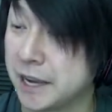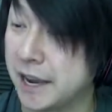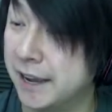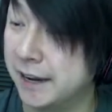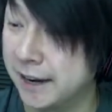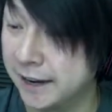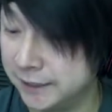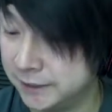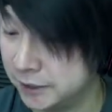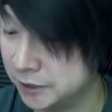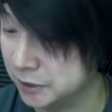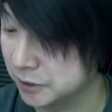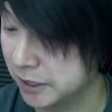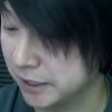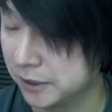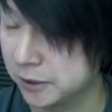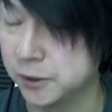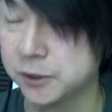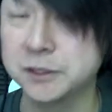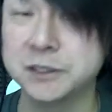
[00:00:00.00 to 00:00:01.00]
and I just
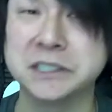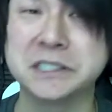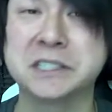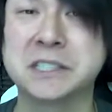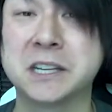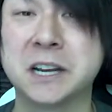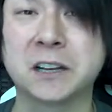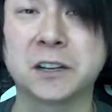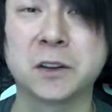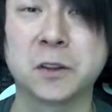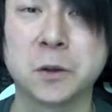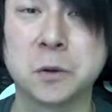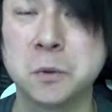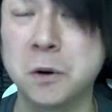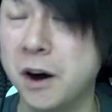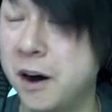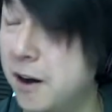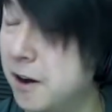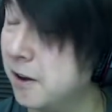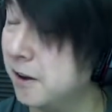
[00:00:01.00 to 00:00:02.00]
like couldn't stick to the
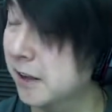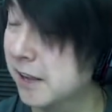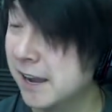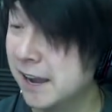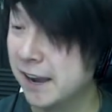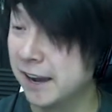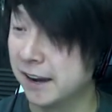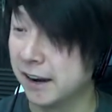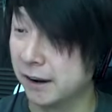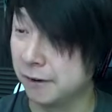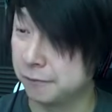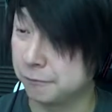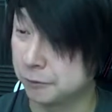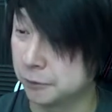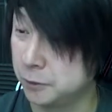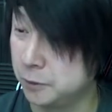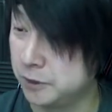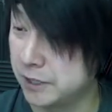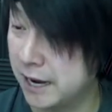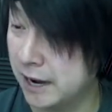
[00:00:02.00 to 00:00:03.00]
wall and I
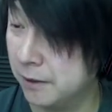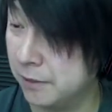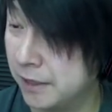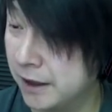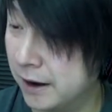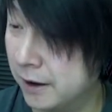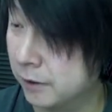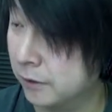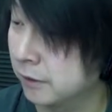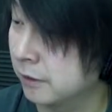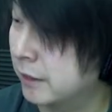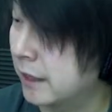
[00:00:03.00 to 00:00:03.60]
flew down there.